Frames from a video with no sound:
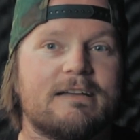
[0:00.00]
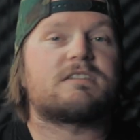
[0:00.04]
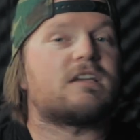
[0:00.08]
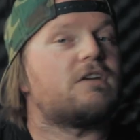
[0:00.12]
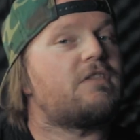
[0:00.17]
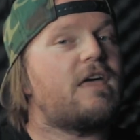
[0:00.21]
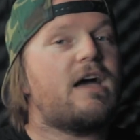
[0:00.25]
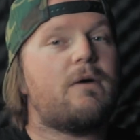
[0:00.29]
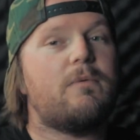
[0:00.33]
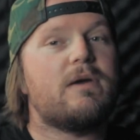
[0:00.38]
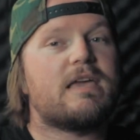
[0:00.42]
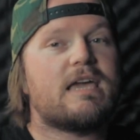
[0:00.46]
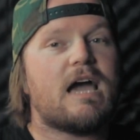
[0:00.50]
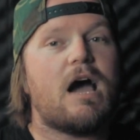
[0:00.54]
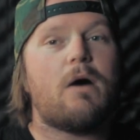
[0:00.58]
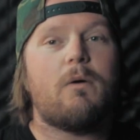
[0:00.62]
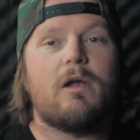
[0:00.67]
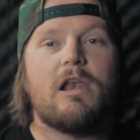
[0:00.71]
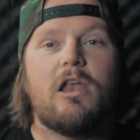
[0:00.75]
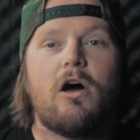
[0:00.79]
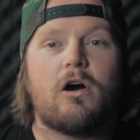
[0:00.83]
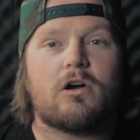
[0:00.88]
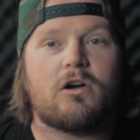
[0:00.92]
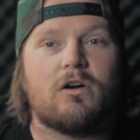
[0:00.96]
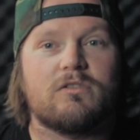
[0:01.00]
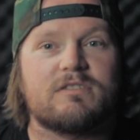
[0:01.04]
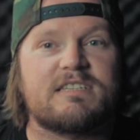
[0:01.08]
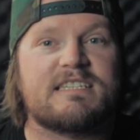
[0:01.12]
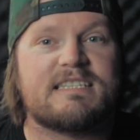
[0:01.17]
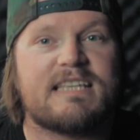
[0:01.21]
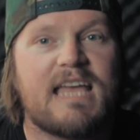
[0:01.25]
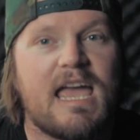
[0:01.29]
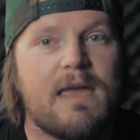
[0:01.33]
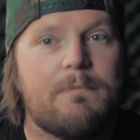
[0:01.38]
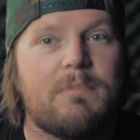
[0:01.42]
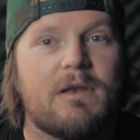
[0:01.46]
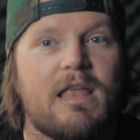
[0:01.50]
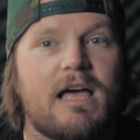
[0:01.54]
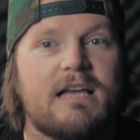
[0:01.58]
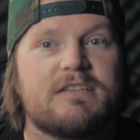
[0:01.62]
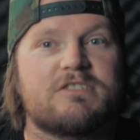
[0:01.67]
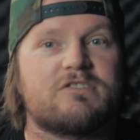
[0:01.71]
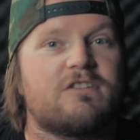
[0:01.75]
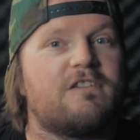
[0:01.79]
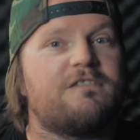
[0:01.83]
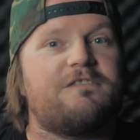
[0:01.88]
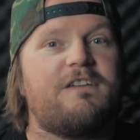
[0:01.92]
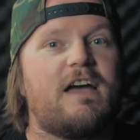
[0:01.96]
So there we go, a lock-on
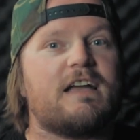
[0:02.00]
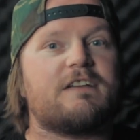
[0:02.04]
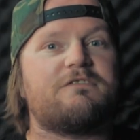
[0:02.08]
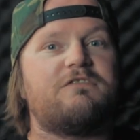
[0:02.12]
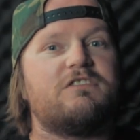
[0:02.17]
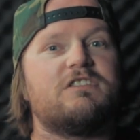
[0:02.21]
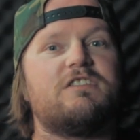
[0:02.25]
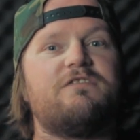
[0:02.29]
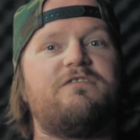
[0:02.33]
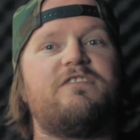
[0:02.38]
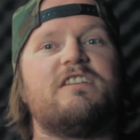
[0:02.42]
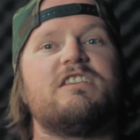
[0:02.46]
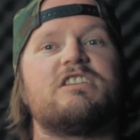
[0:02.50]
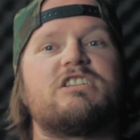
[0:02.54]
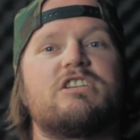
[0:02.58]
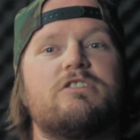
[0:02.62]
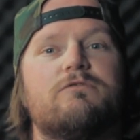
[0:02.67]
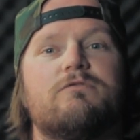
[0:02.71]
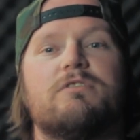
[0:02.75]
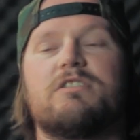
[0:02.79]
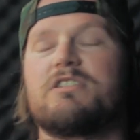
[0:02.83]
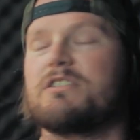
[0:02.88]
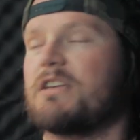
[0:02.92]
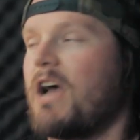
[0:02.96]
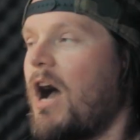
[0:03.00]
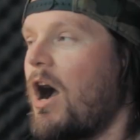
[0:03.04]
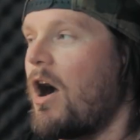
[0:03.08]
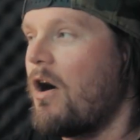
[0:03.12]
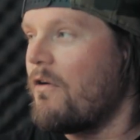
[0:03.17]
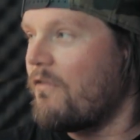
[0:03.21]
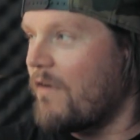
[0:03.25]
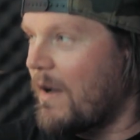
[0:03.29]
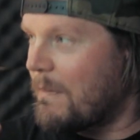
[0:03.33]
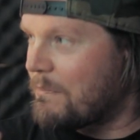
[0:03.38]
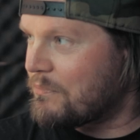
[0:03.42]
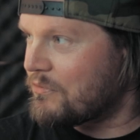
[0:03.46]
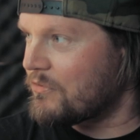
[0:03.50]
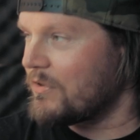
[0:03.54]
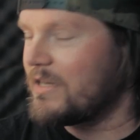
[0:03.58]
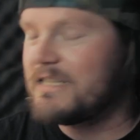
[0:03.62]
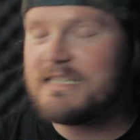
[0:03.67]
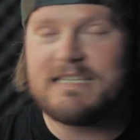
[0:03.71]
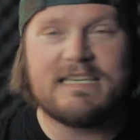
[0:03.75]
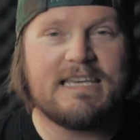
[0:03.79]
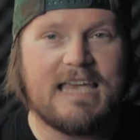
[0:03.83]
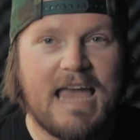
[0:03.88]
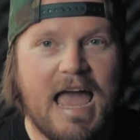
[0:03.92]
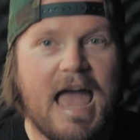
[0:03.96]
stabilizer effect for Davinci Resolve, a
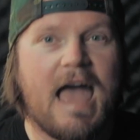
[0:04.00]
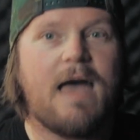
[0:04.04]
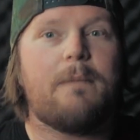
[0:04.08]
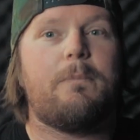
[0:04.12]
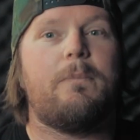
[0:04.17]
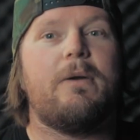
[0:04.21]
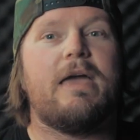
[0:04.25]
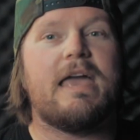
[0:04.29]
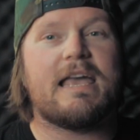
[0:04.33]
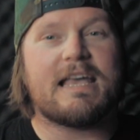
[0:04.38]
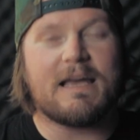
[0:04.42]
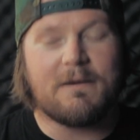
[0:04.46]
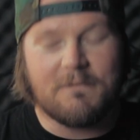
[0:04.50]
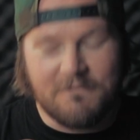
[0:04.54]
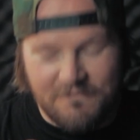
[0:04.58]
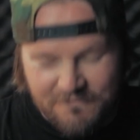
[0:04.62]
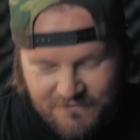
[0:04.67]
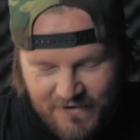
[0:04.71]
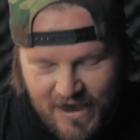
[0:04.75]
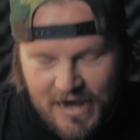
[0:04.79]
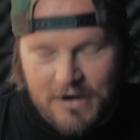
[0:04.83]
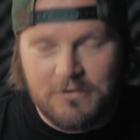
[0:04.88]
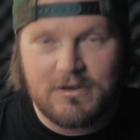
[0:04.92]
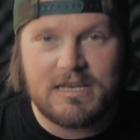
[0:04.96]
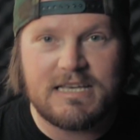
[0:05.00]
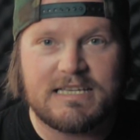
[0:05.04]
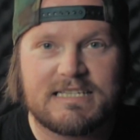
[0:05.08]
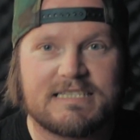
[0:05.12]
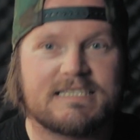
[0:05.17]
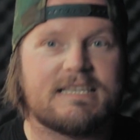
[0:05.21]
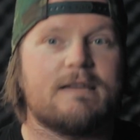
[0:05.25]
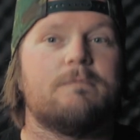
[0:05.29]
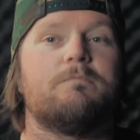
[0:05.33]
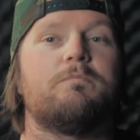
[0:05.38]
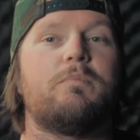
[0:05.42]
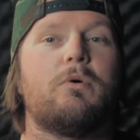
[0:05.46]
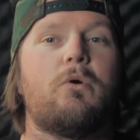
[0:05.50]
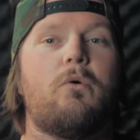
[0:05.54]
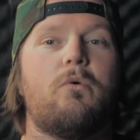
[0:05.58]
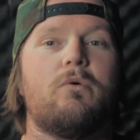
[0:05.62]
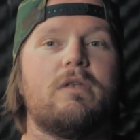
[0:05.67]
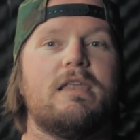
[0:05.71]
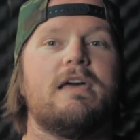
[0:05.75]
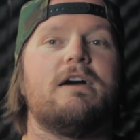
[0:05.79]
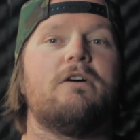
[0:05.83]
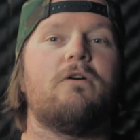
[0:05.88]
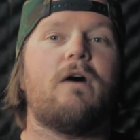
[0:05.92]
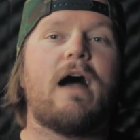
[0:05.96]
pretty epic, very simple
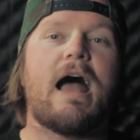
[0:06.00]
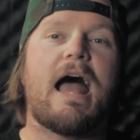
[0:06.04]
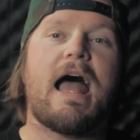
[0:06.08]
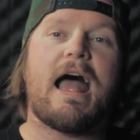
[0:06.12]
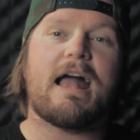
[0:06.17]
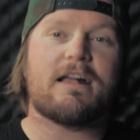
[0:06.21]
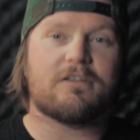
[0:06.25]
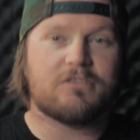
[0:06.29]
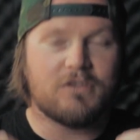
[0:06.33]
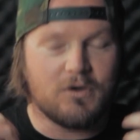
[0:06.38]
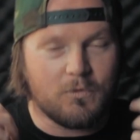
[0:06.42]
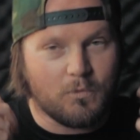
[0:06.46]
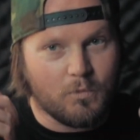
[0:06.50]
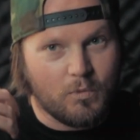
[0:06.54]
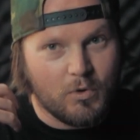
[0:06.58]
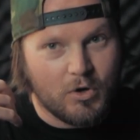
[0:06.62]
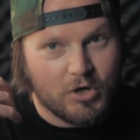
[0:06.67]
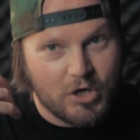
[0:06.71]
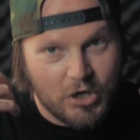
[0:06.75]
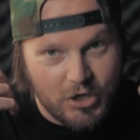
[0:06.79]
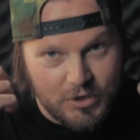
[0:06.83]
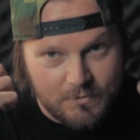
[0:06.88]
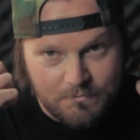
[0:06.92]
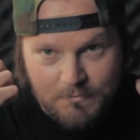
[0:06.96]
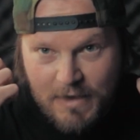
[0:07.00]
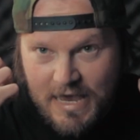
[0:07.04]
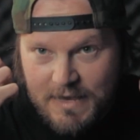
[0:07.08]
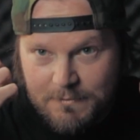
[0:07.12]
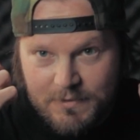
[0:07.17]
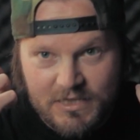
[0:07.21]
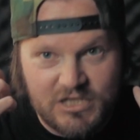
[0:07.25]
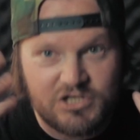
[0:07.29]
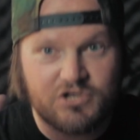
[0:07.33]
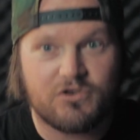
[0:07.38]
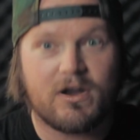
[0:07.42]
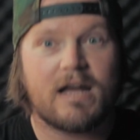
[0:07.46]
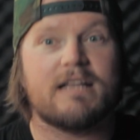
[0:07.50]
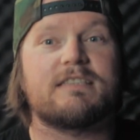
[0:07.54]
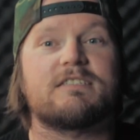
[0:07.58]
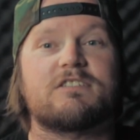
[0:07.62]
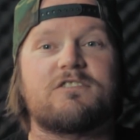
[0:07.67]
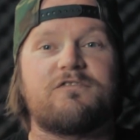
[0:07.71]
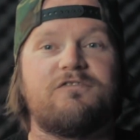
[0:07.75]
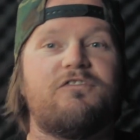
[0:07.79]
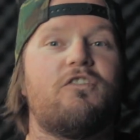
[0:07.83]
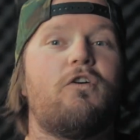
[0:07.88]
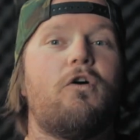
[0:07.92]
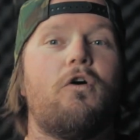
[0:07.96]
little hack that could maybe
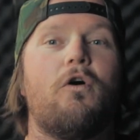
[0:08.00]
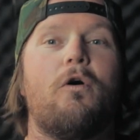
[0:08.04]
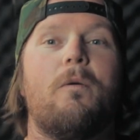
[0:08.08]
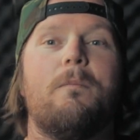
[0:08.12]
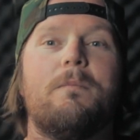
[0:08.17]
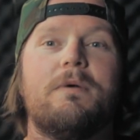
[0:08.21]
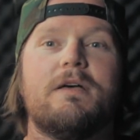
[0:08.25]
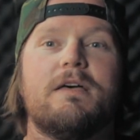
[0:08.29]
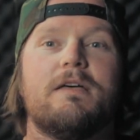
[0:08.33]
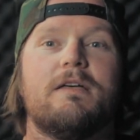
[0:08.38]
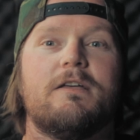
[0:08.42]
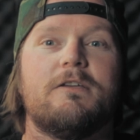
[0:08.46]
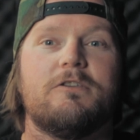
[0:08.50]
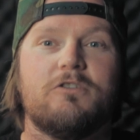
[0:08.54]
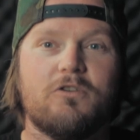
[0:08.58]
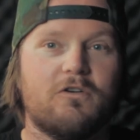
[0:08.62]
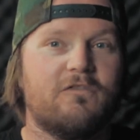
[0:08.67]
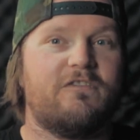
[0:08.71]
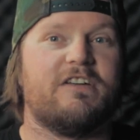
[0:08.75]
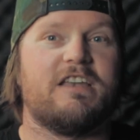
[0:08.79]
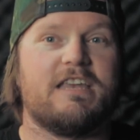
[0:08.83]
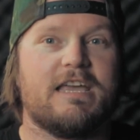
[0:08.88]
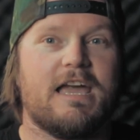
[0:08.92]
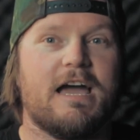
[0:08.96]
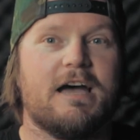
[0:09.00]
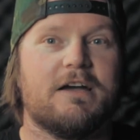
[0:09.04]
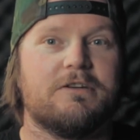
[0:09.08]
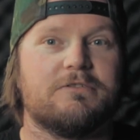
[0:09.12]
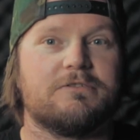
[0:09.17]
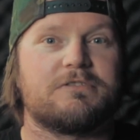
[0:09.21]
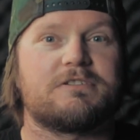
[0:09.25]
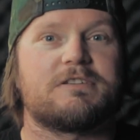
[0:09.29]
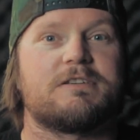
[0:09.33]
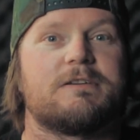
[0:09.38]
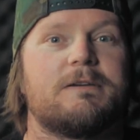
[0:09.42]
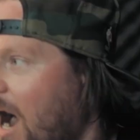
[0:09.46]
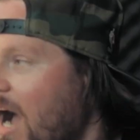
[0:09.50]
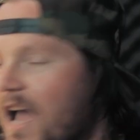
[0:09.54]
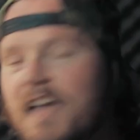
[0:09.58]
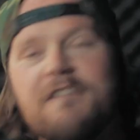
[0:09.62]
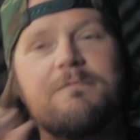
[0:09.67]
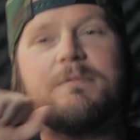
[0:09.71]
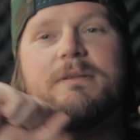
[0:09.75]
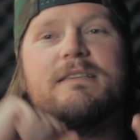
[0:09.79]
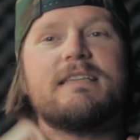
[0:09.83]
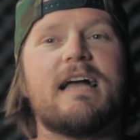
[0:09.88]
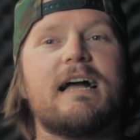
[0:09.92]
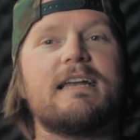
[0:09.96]
transform your videos. I
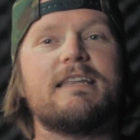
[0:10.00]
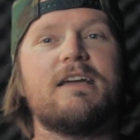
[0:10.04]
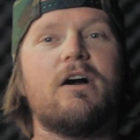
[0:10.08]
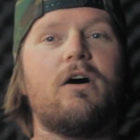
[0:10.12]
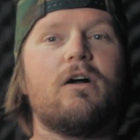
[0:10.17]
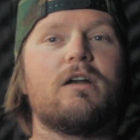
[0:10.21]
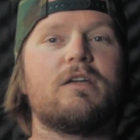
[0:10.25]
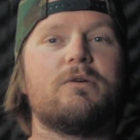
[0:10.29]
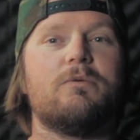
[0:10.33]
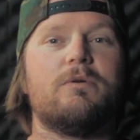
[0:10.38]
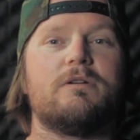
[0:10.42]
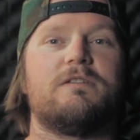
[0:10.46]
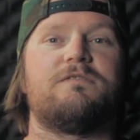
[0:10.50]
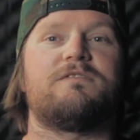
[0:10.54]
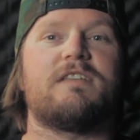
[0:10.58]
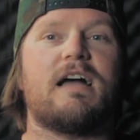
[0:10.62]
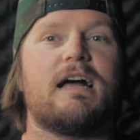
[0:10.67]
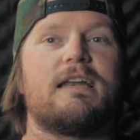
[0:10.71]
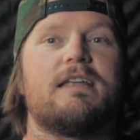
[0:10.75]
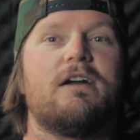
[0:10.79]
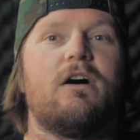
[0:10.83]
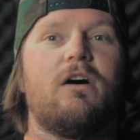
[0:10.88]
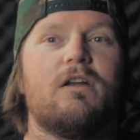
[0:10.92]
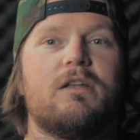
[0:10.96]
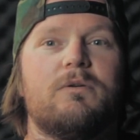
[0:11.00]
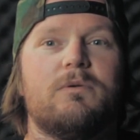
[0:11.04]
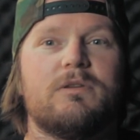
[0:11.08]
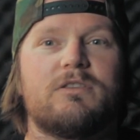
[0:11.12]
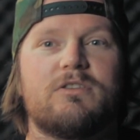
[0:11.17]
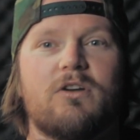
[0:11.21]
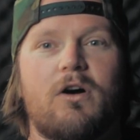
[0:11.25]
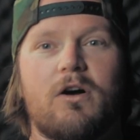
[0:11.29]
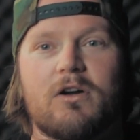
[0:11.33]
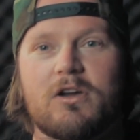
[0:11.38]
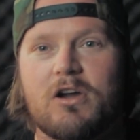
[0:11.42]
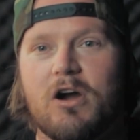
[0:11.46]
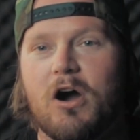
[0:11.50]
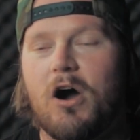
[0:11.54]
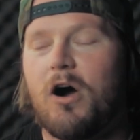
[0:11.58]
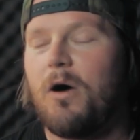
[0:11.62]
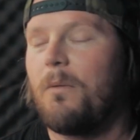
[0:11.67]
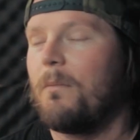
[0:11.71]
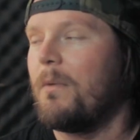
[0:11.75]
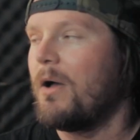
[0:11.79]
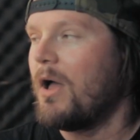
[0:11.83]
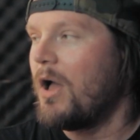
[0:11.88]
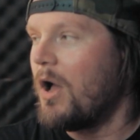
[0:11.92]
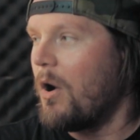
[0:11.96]
have been Danny Hollywood of
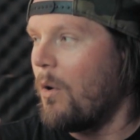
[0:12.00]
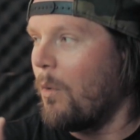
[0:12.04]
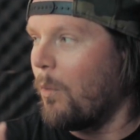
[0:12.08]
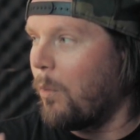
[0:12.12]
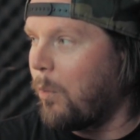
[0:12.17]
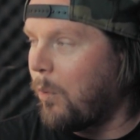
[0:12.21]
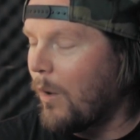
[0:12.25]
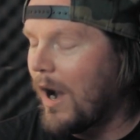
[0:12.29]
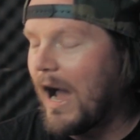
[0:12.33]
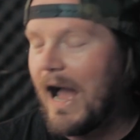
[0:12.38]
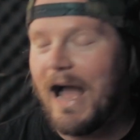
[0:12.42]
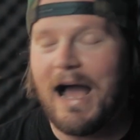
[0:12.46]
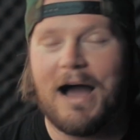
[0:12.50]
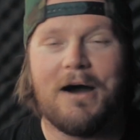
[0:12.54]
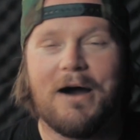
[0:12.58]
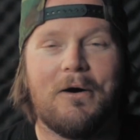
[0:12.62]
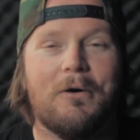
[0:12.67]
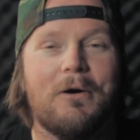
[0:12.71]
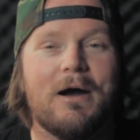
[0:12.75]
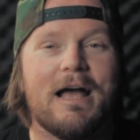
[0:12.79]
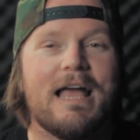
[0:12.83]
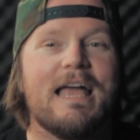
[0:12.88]
DannyHollywood.com. Wow,